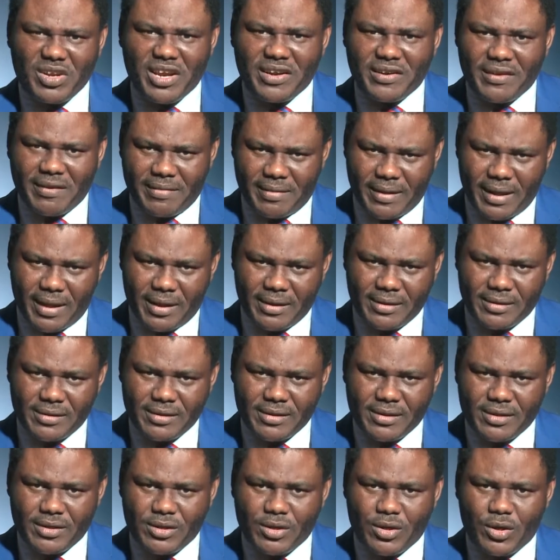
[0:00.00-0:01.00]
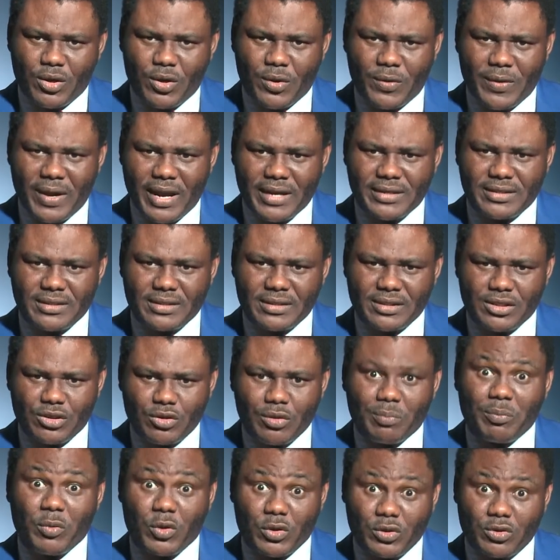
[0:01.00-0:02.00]
to another. All right,
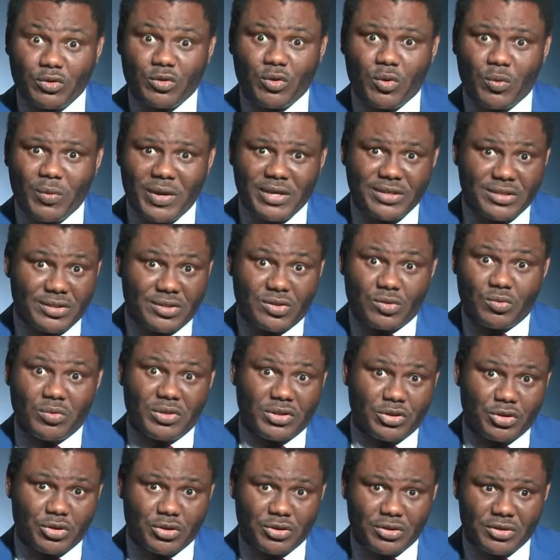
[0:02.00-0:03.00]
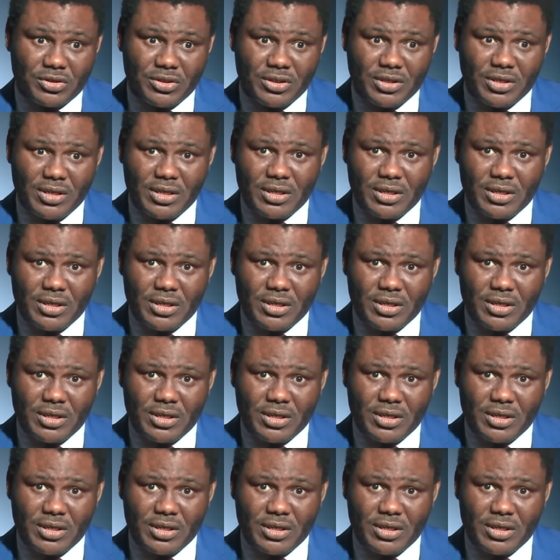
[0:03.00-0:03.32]
you must know when to switch.